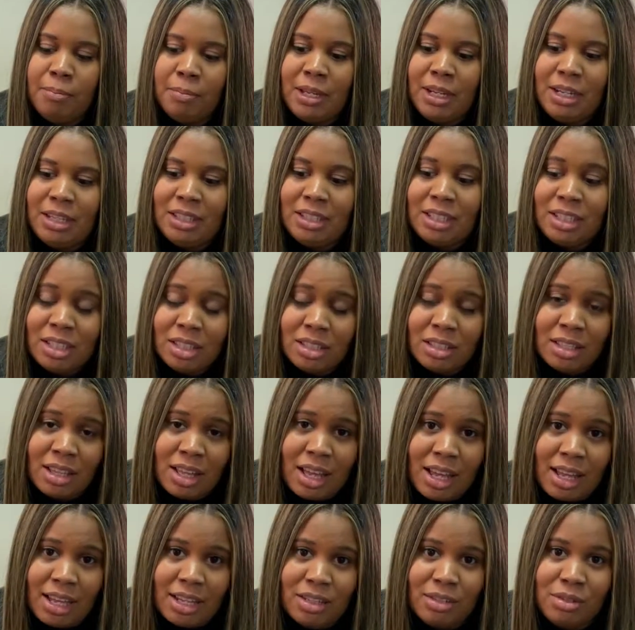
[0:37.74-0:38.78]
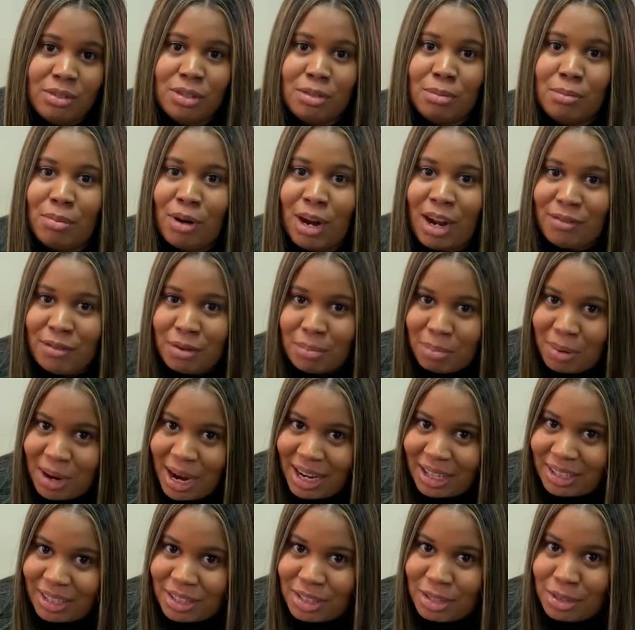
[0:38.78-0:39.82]
In addition to that, I do some private
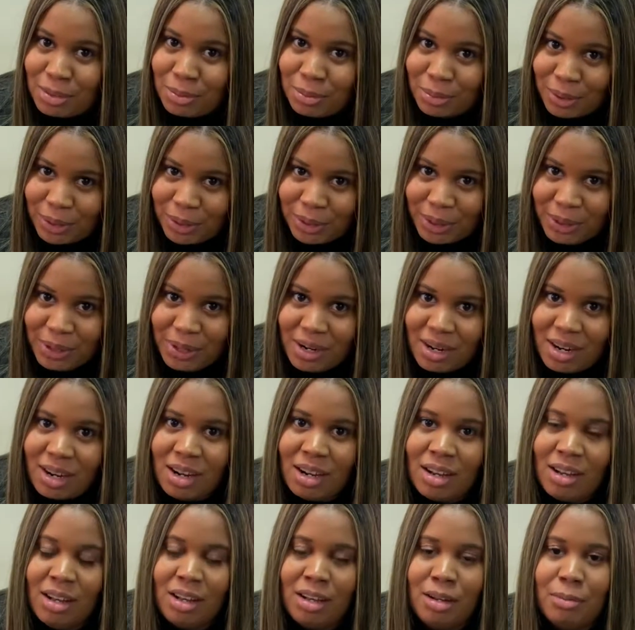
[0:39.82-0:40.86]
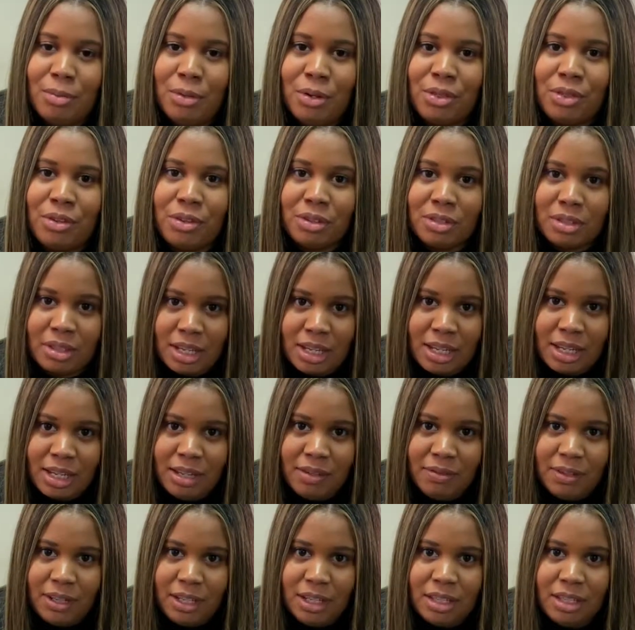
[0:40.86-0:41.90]
practice work on Thursday
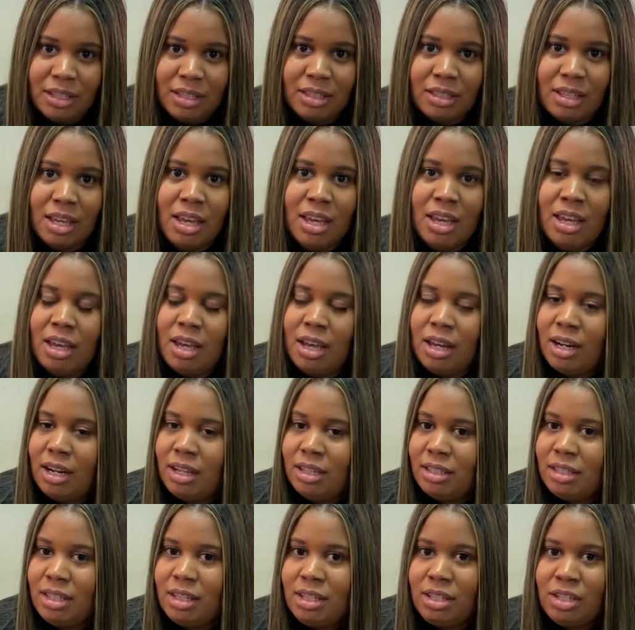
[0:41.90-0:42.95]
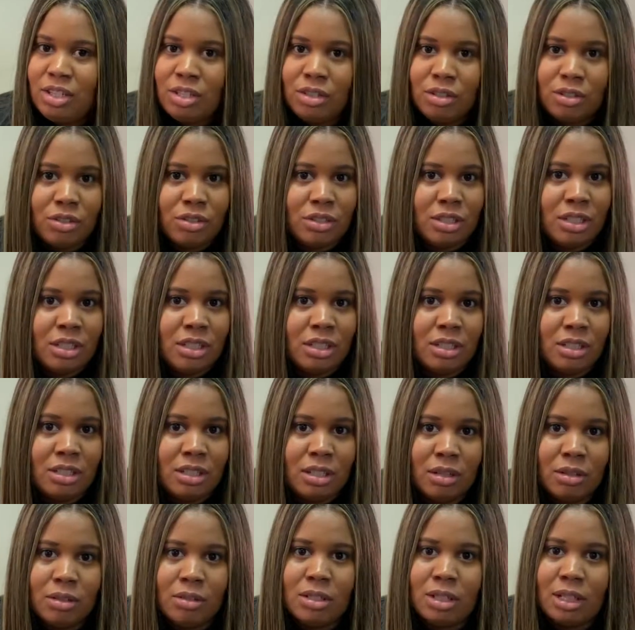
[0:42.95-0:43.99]
evenings, and I see children and
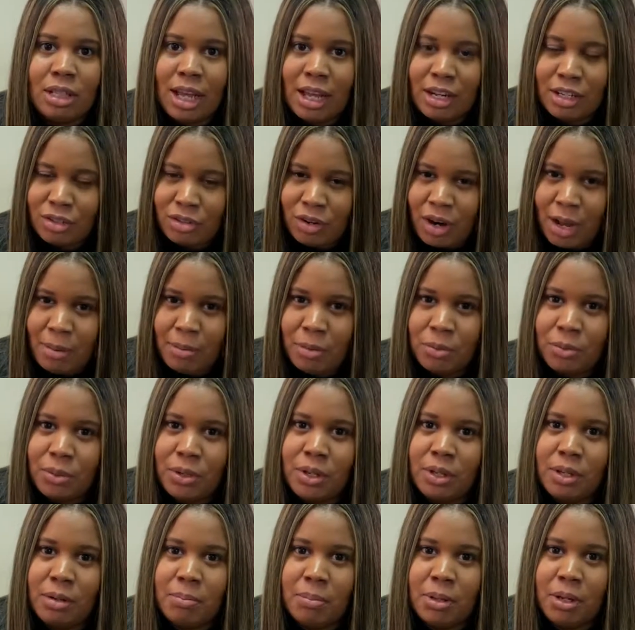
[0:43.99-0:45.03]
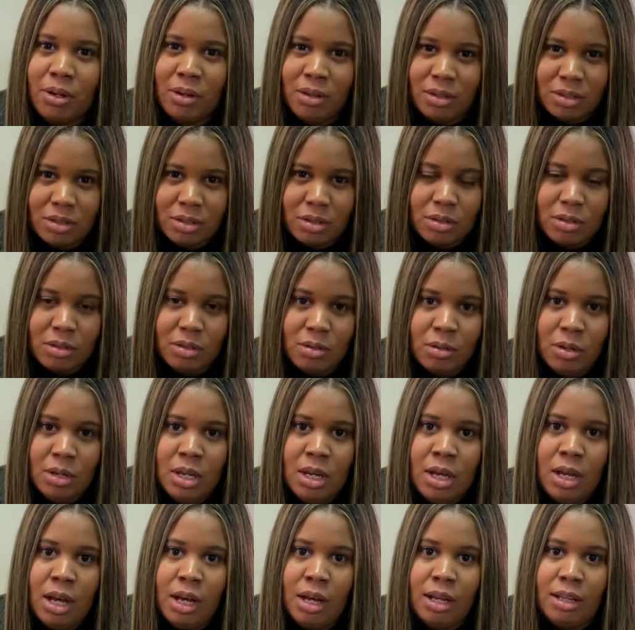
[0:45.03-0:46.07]
adults, a lot of trauma work, but also
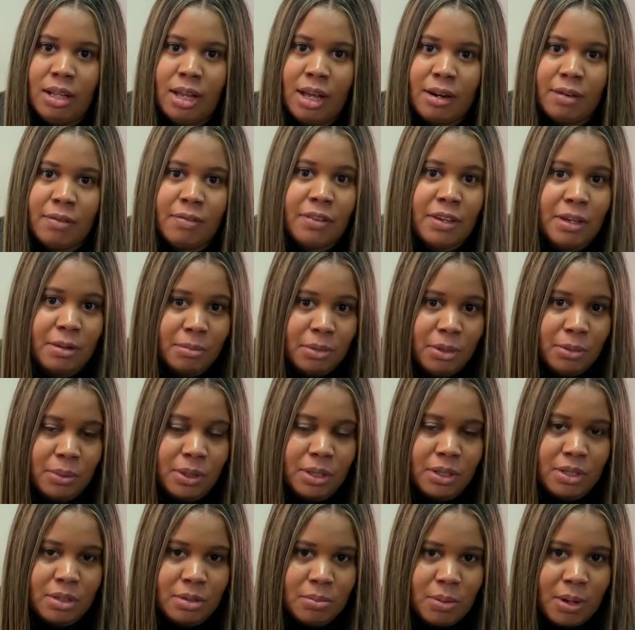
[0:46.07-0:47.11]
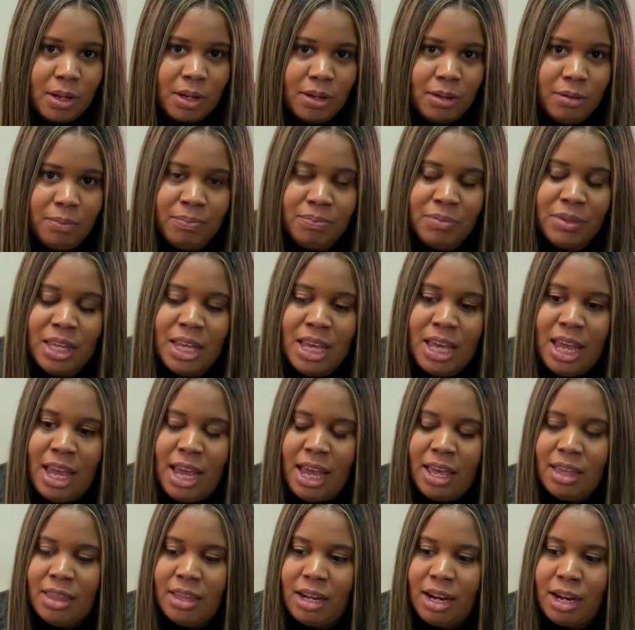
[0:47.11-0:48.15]
a lot of family work as well.
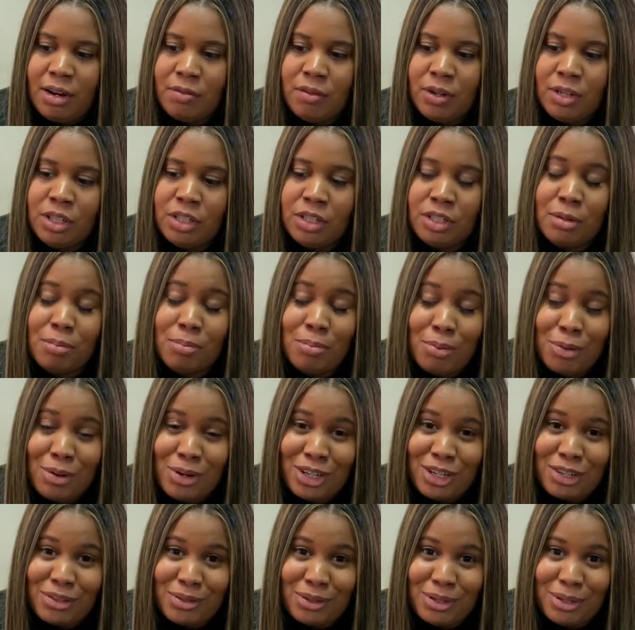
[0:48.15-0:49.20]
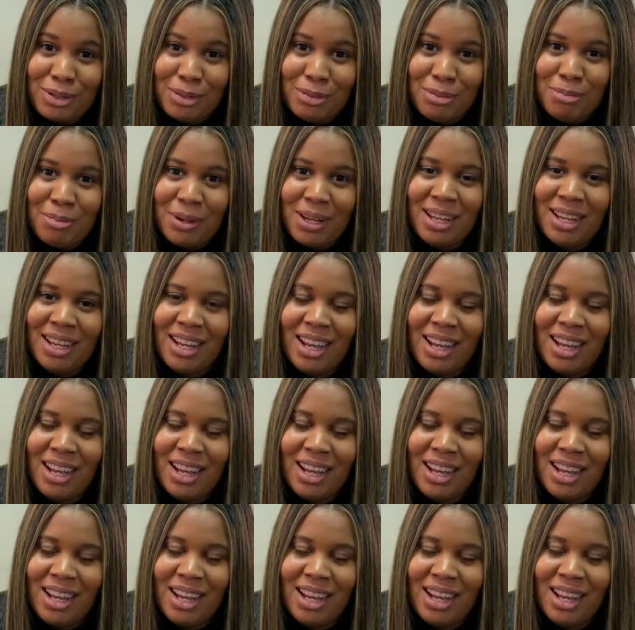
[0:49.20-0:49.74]
And then I run a support group